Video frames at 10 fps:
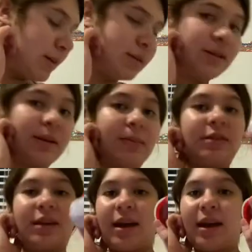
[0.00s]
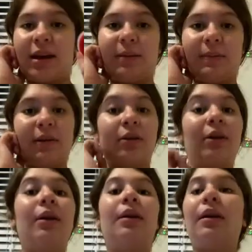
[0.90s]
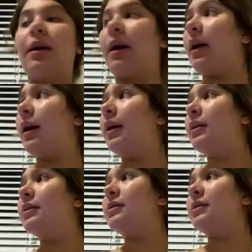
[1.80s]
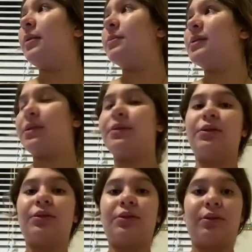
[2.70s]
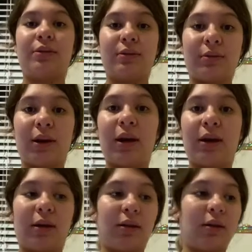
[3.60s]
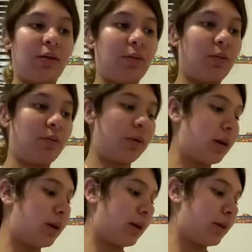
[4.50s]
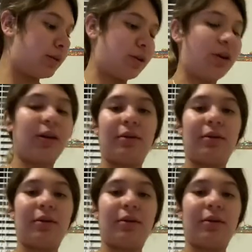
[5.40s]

some tape, and some scissors. Okay, and then we're going to get started.